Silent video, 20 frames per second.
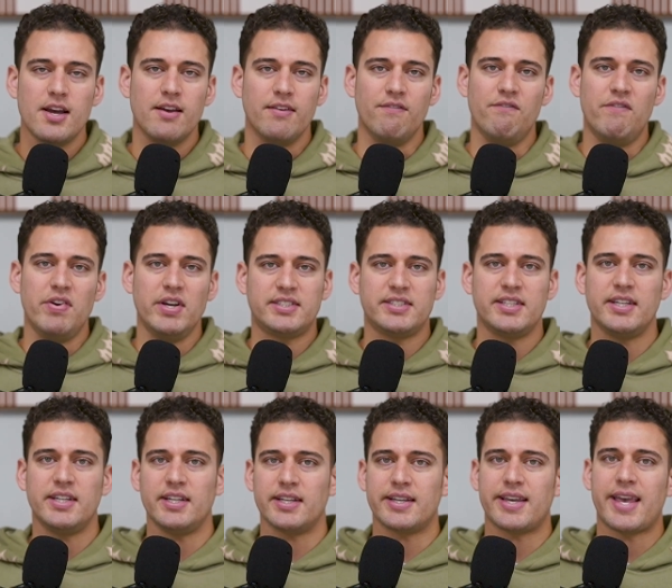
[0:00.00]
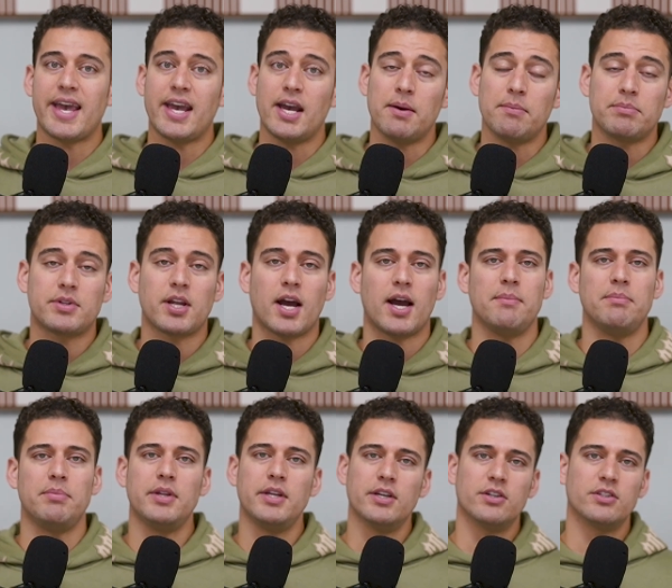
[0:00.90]
visit camp type
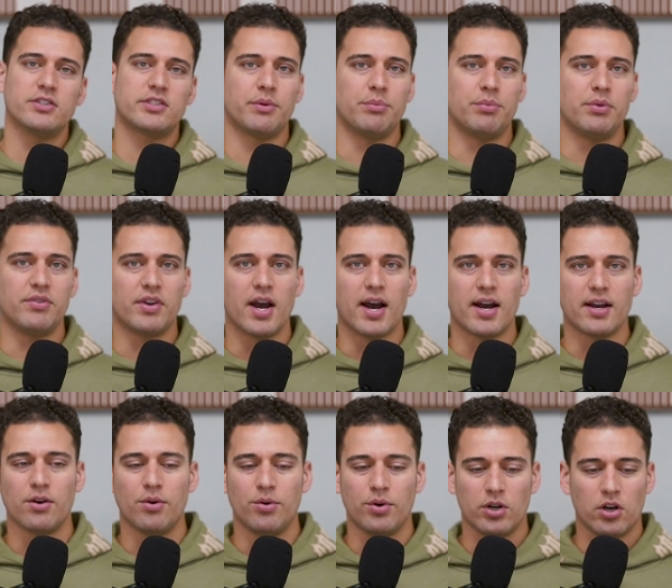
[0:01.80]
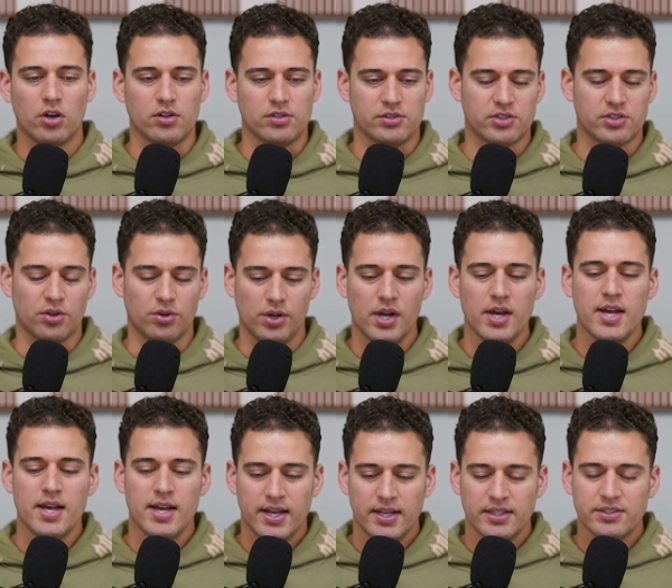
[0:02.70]
deals that we've got going on. So
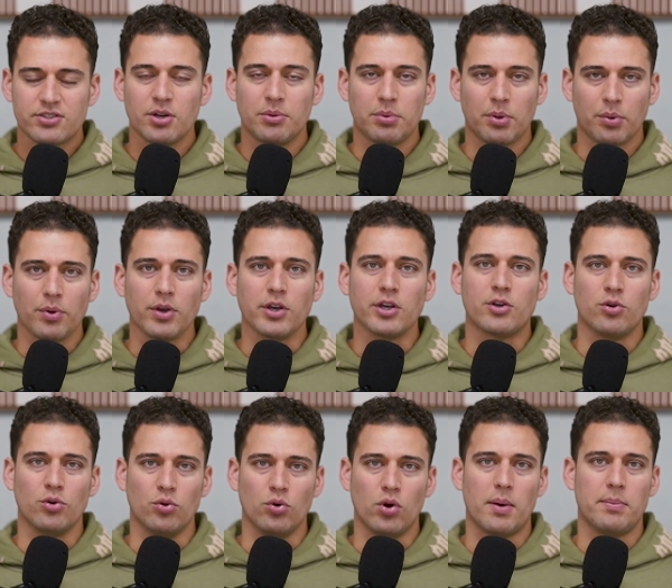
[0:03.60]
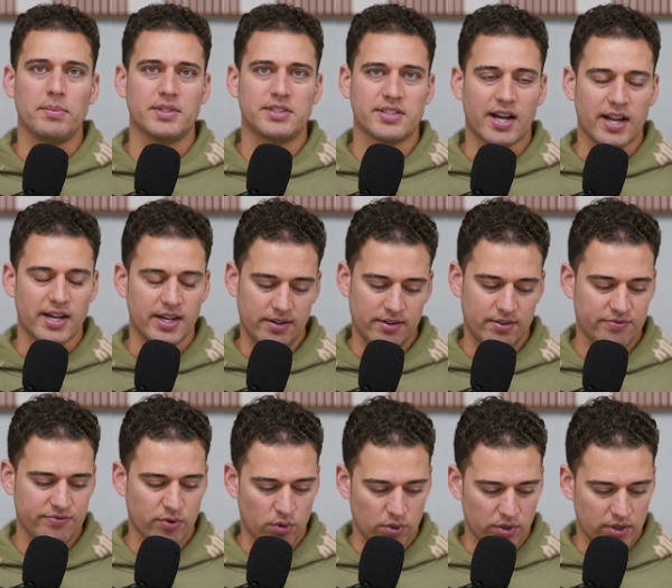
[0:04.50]
it's going to be really cool. I'm excited
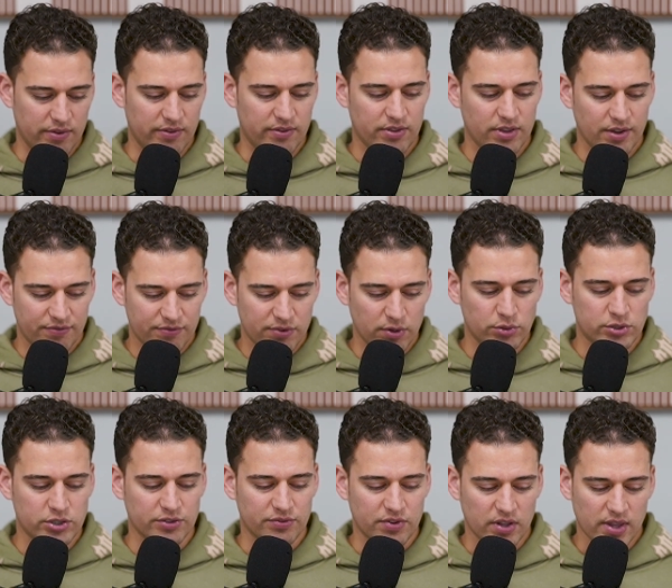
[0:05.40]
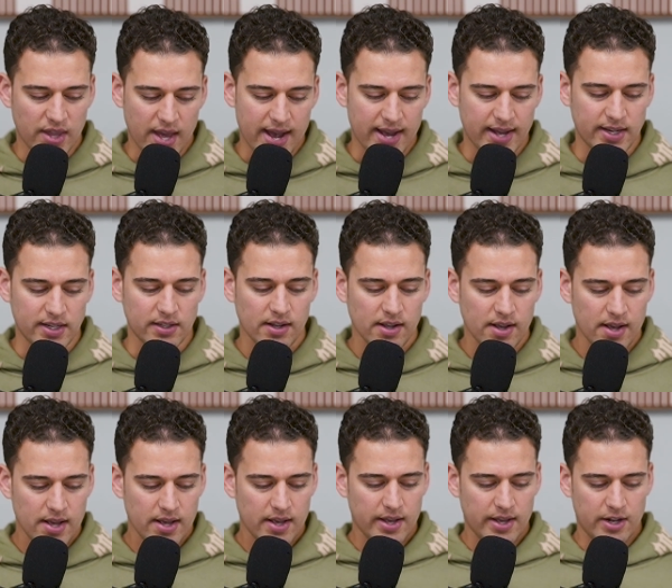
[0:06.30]
for the future for that.
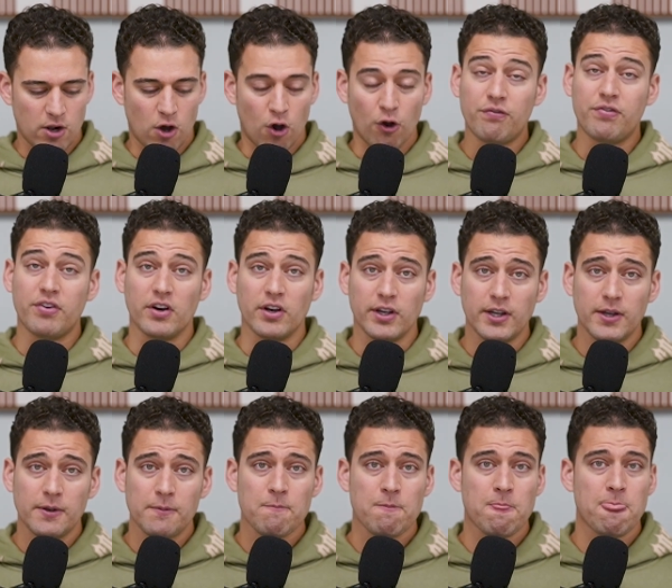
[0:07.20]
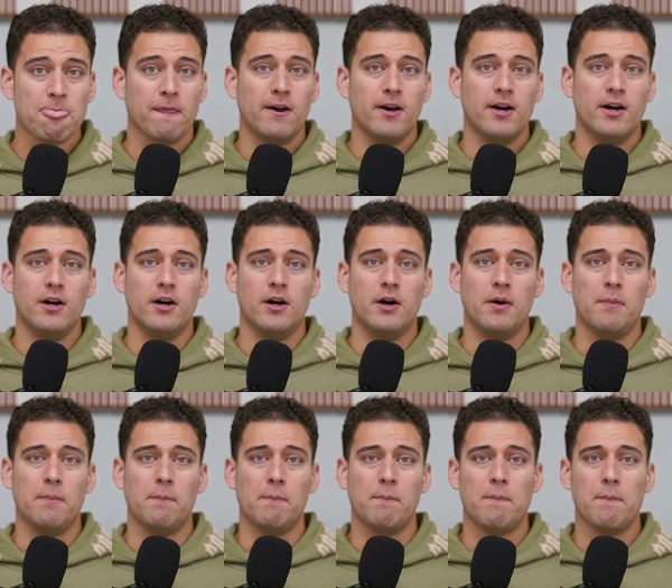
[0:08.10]
And hopefully,
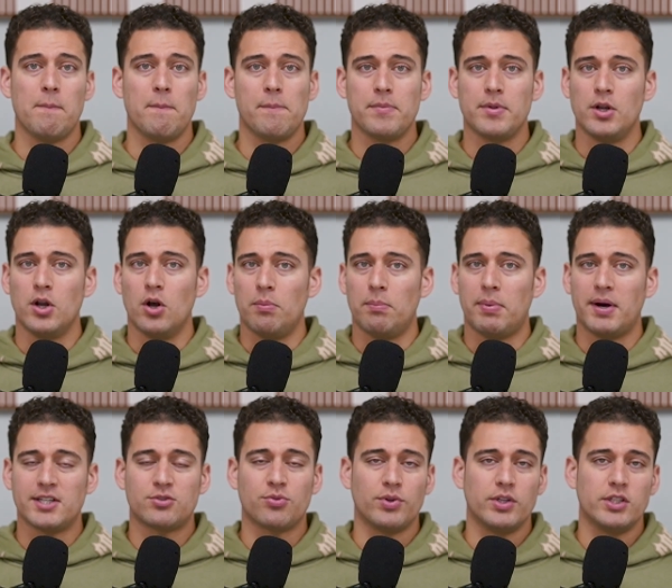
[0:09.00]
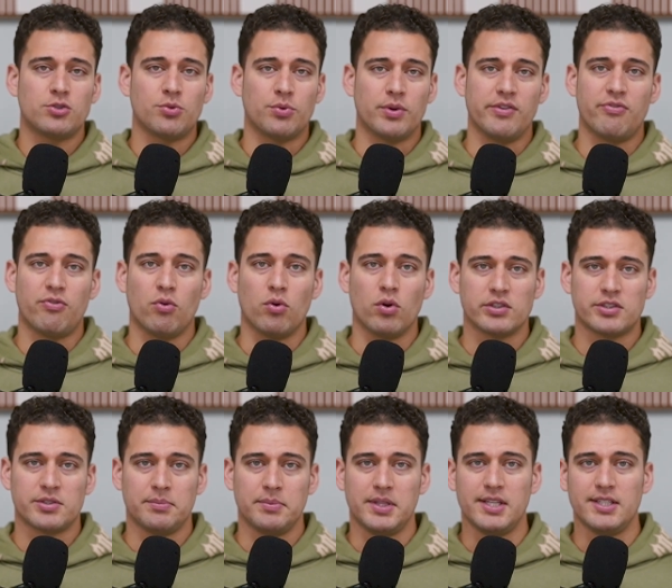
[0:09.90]
by 2024,
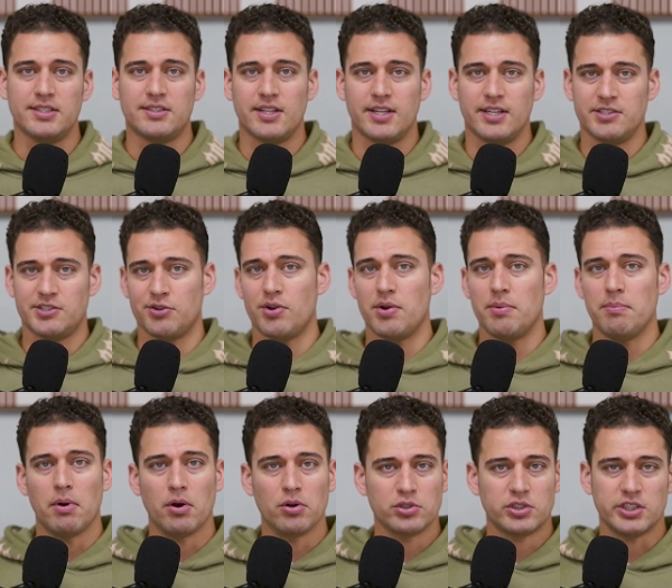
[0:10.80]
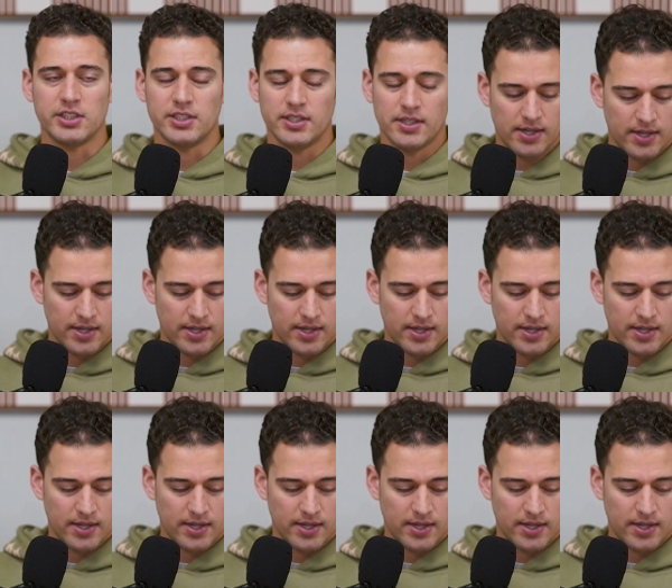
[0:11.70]
some of these things are in motion.